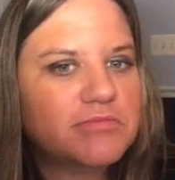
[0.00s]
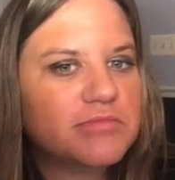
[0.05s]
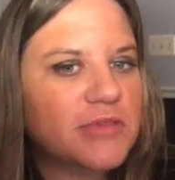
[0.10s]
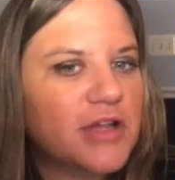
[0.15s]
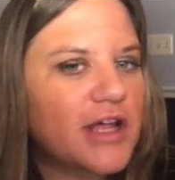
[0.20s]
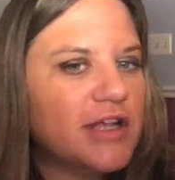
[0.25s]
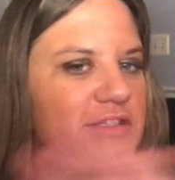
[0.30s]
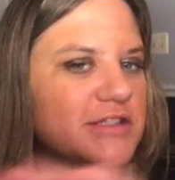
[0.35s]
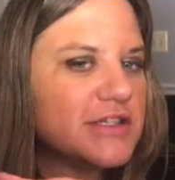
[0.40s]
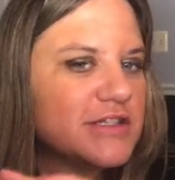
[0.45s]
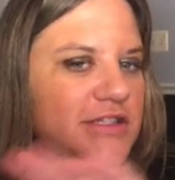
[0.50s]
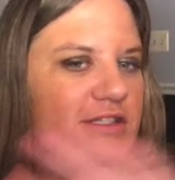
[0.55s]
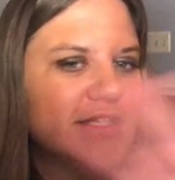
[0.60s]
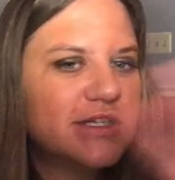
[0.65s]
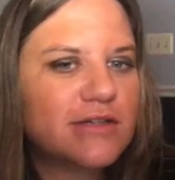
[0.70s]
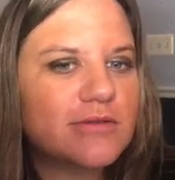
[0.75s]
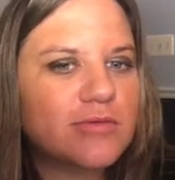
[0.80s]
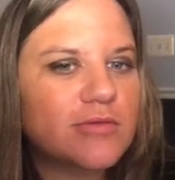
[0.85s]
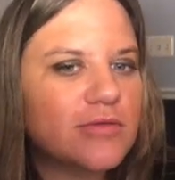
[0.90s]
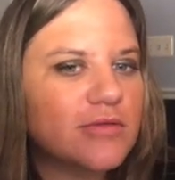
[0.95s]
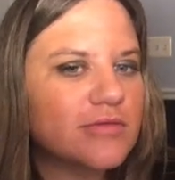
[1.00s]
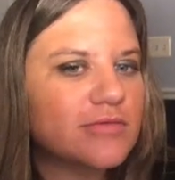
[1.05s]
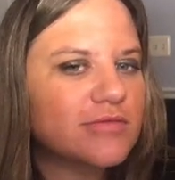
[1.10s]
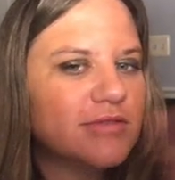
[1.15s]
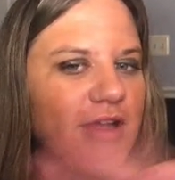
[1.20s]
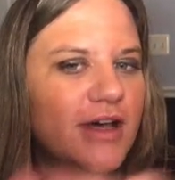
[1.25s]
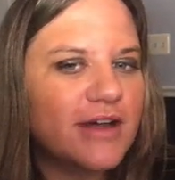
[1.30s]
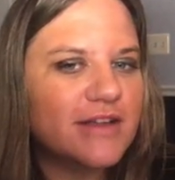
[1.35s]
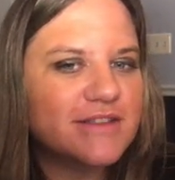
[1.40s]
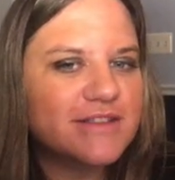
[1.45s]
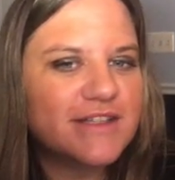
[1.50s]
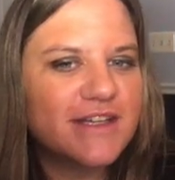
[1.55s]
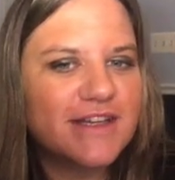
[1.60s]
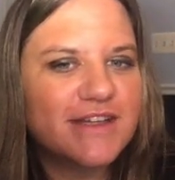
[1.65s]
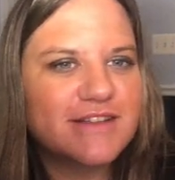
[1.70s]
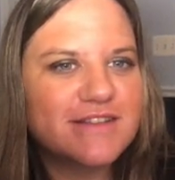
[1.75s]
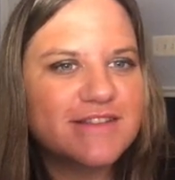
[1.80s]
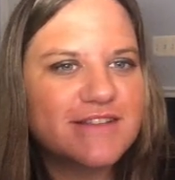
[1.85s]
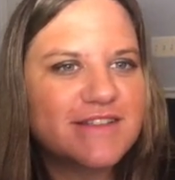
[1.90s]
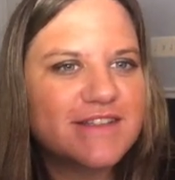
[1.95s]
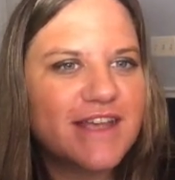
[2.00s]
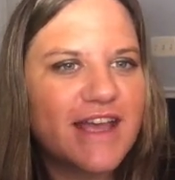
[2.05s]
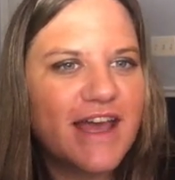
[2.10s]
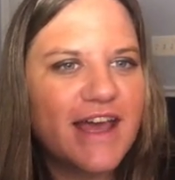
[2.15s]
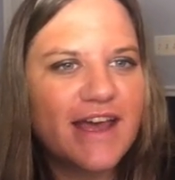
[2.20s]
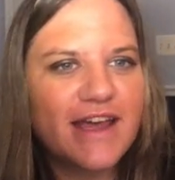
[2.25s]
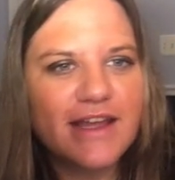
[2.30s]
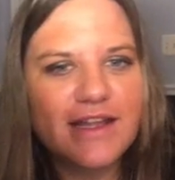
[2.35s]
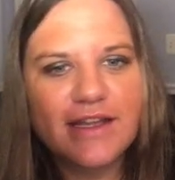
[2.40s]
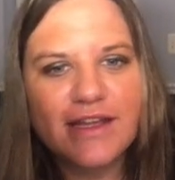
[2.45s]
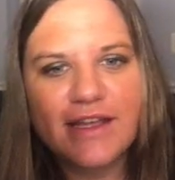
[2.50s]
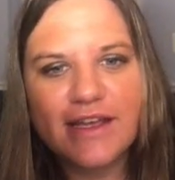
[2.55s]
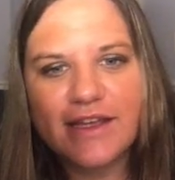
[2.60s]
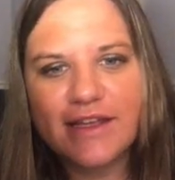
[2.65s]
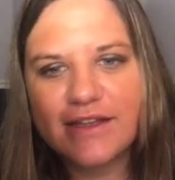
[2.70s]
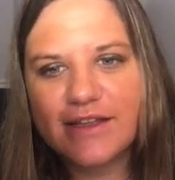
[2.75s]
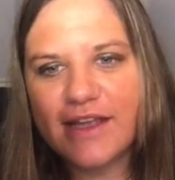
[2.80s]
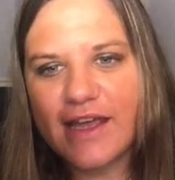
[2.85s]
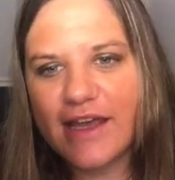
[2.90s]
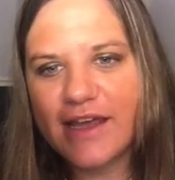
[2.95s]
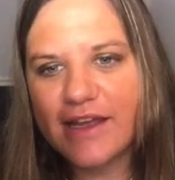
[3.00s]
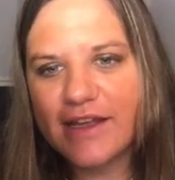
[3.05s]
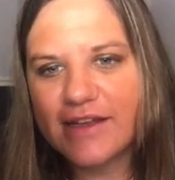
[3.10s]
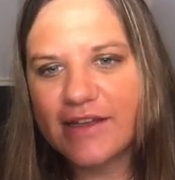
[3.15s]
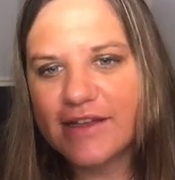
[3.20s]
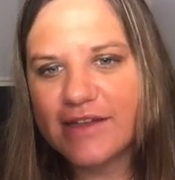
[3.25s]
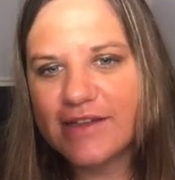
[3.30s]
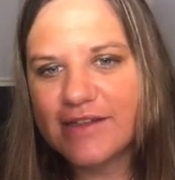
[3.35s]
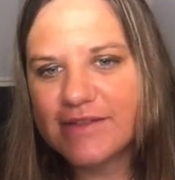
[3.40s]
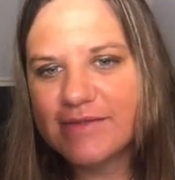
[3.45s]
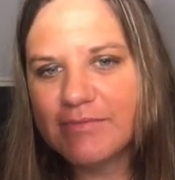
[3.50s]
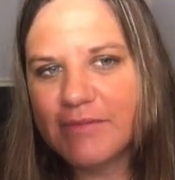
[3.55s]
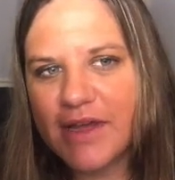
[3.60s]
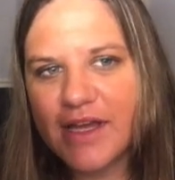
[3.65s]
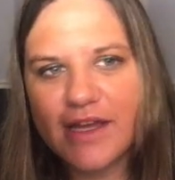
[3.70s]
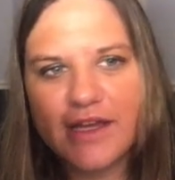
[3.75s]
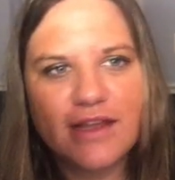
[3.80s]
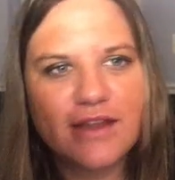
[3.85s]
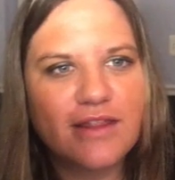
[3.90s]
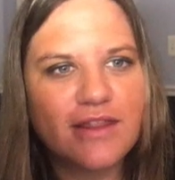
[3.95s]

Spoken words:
lots of SQL nonsense, and it can make